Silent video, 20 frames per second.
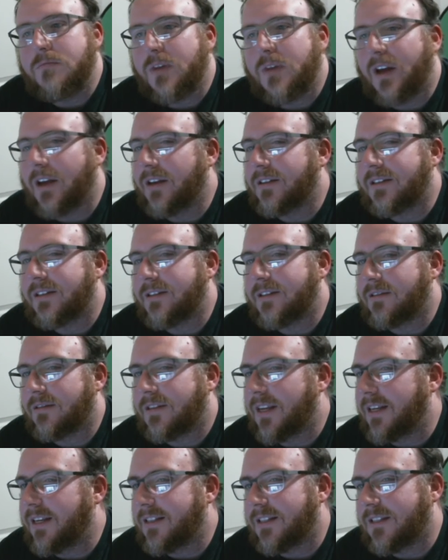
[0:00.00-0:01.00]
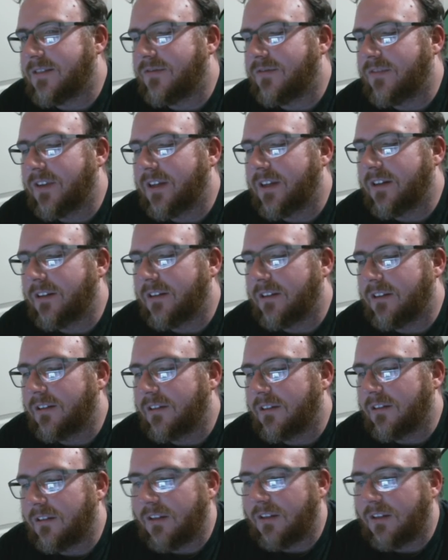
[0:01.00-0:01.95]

because a